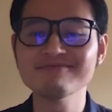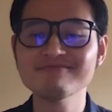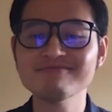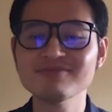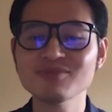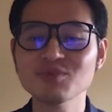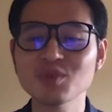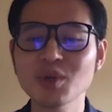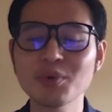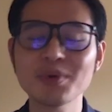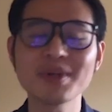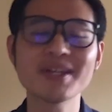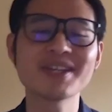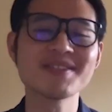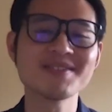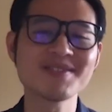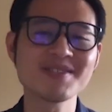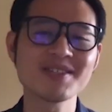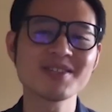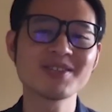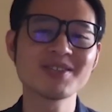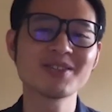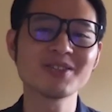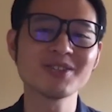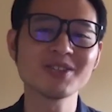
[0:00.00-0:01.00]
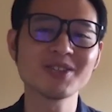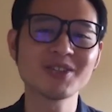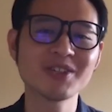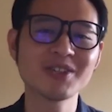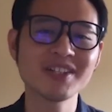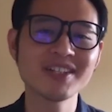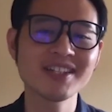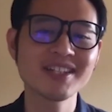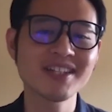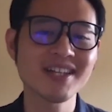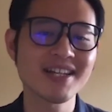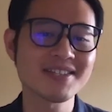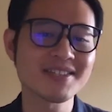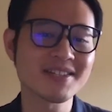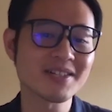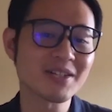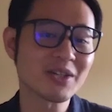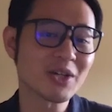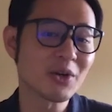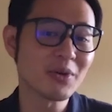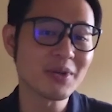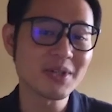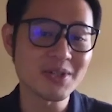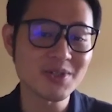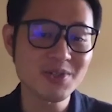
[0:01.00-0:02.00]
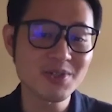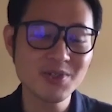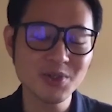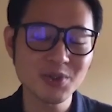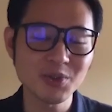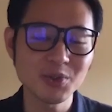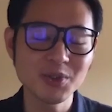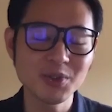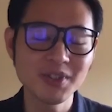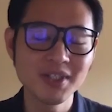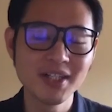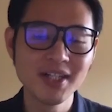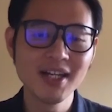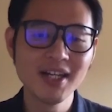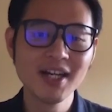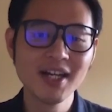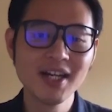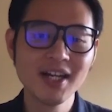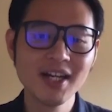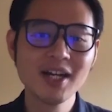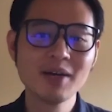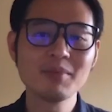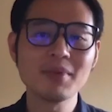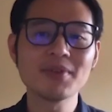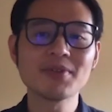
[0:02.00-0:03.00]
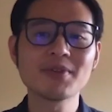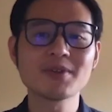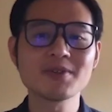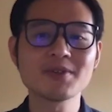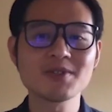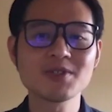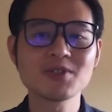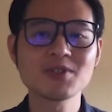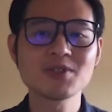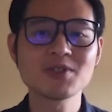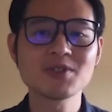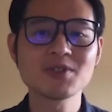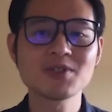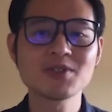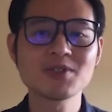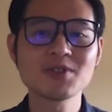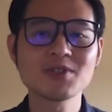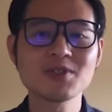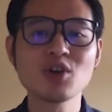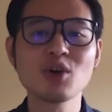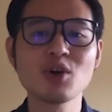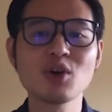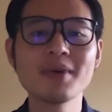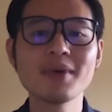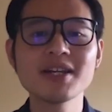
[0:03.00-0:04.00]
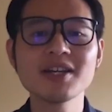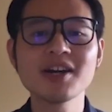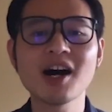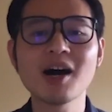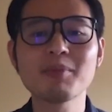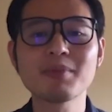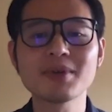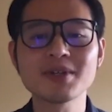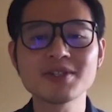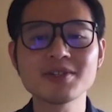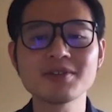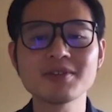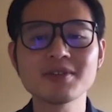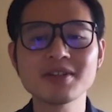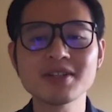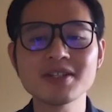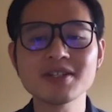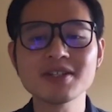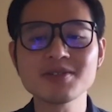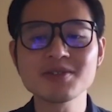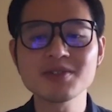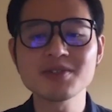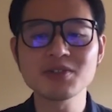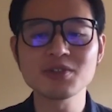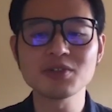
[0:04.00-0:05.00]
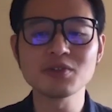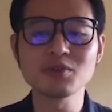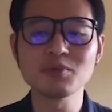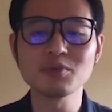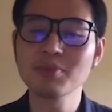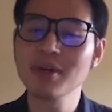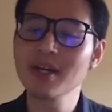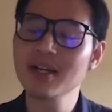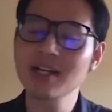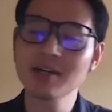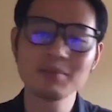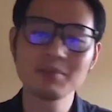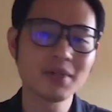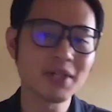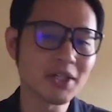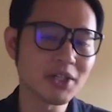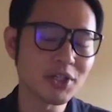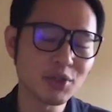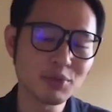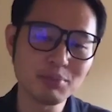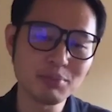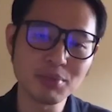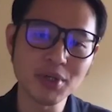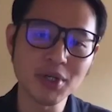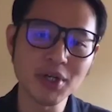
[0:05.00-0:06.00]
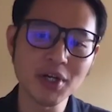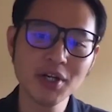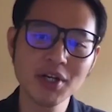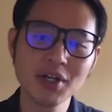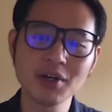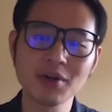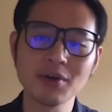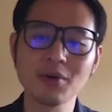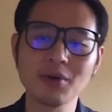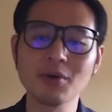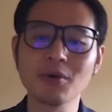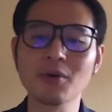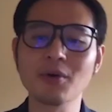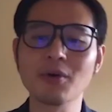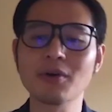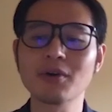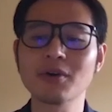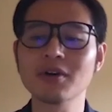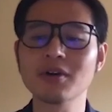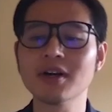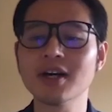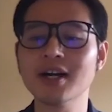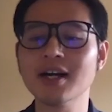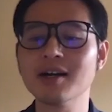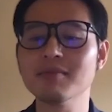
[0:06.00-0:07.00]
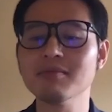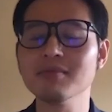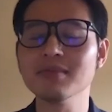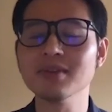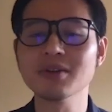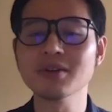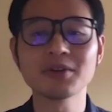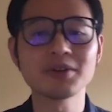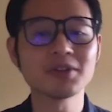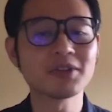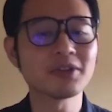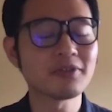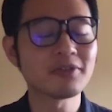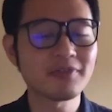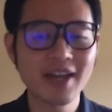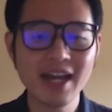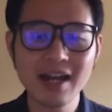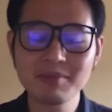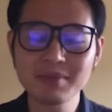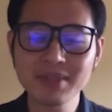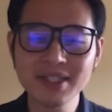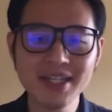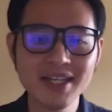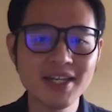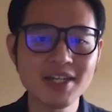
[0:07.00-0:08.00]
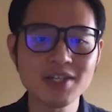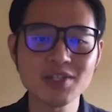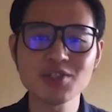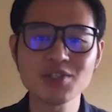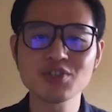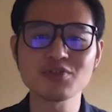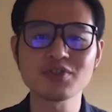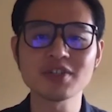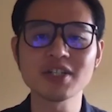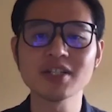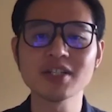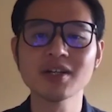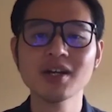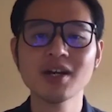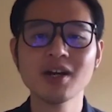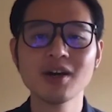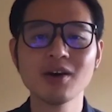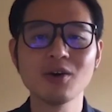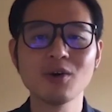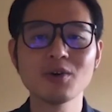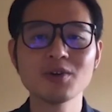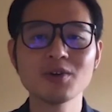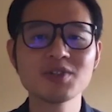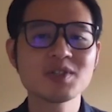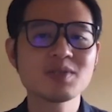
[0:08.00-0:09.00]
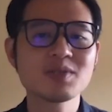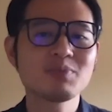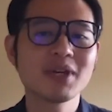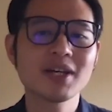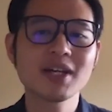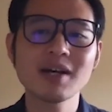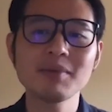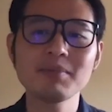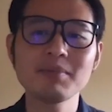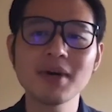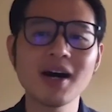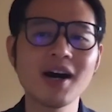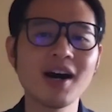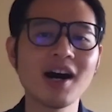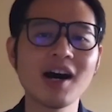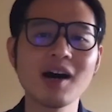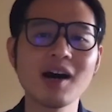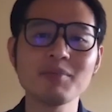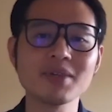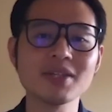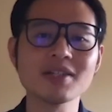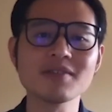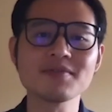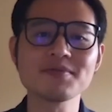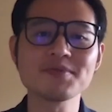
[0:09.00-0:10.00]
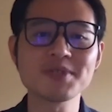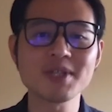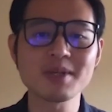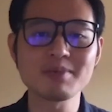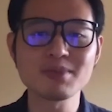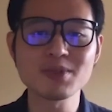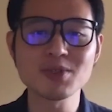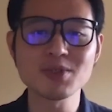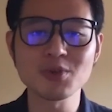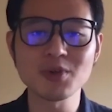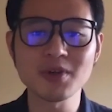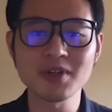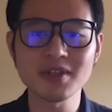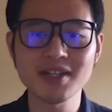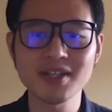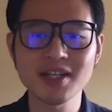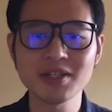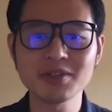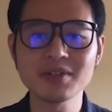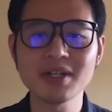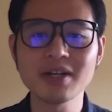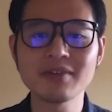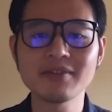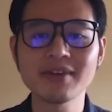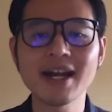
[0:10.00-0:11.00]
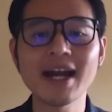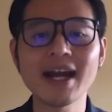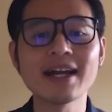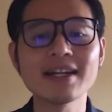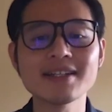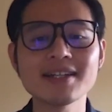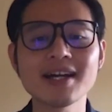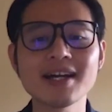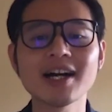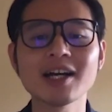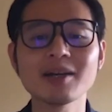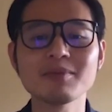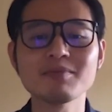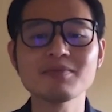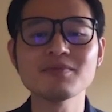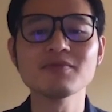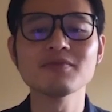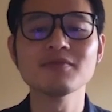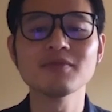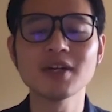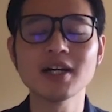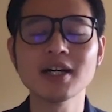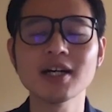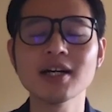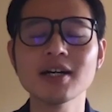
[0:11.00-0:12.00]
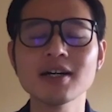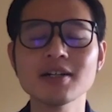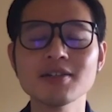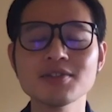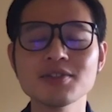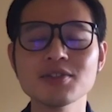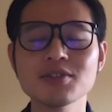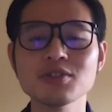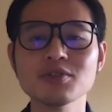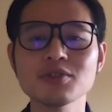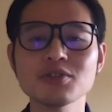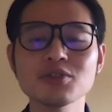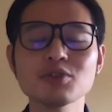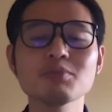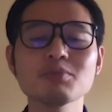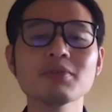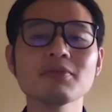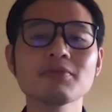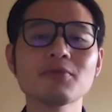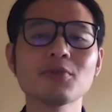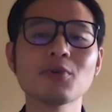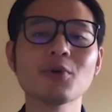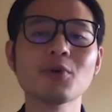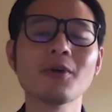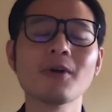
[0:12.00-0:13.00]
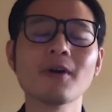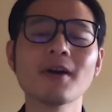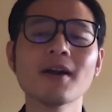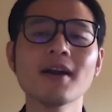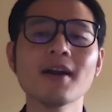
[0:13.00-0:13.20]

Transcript: what we consider learning, as in going to school, but there's so many opportunities to pick up a good book, or learn your family history, or just pick up a hobby of some sort that you never had time to do before.